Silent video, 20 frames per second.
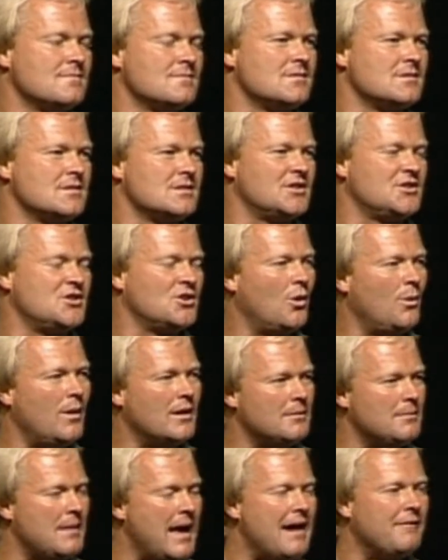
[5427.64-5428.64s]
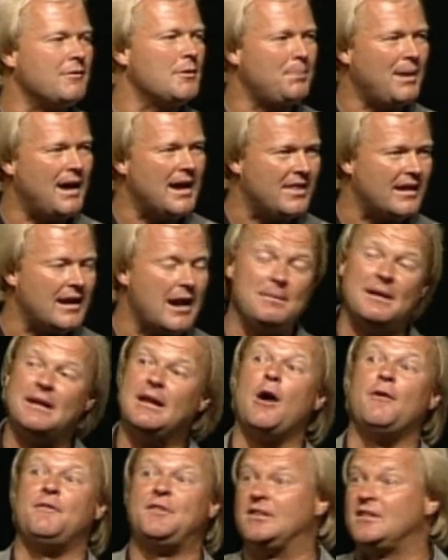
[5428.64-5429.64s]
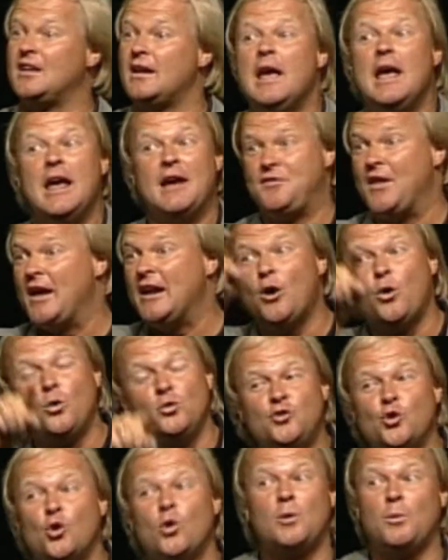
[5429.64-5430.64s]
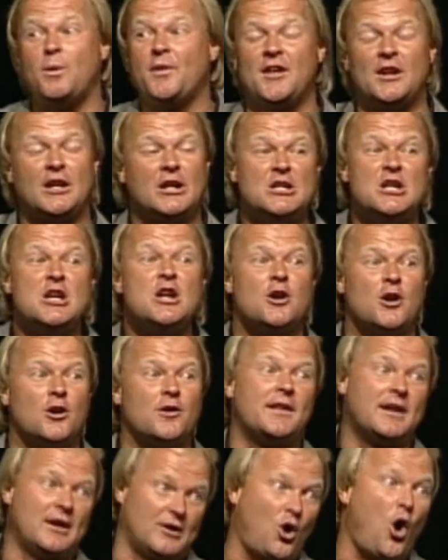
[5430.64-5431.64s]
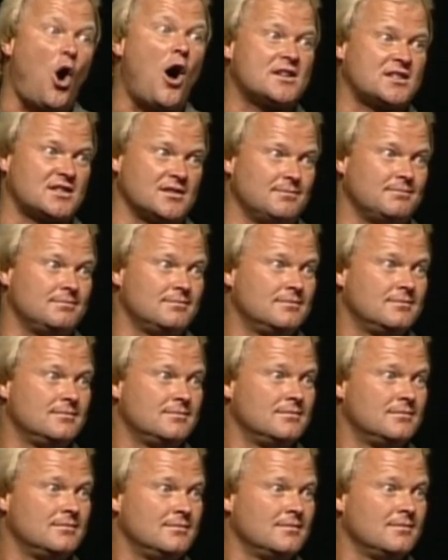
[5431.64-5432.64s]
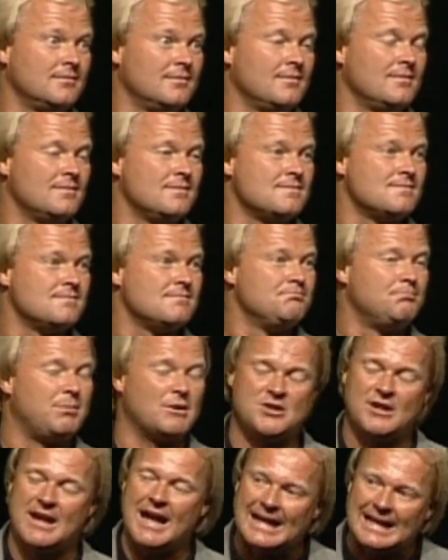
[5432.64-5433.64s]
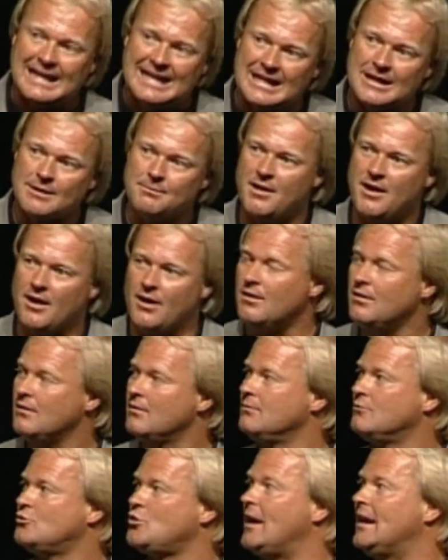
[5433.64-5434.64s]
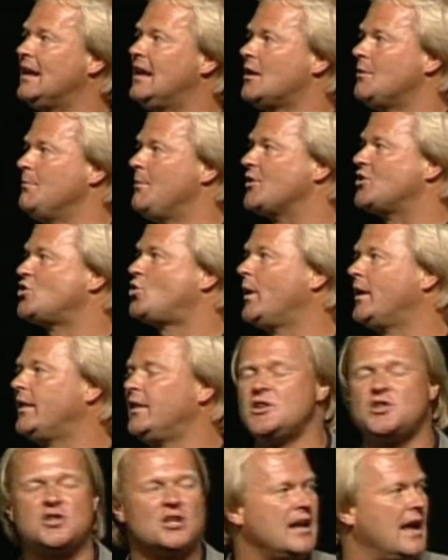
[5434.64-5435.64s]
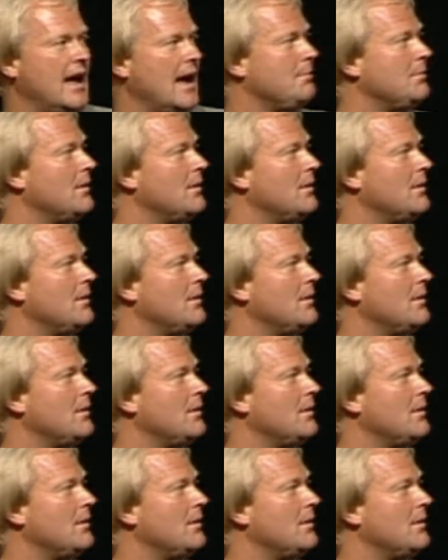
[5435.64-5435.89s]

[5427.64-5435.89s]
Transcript: Because you don't want them to have them pay that. I mean, now, if they don't do it within a year, then it costs them. But you got to get them there. Try to get them there as quickly as you can.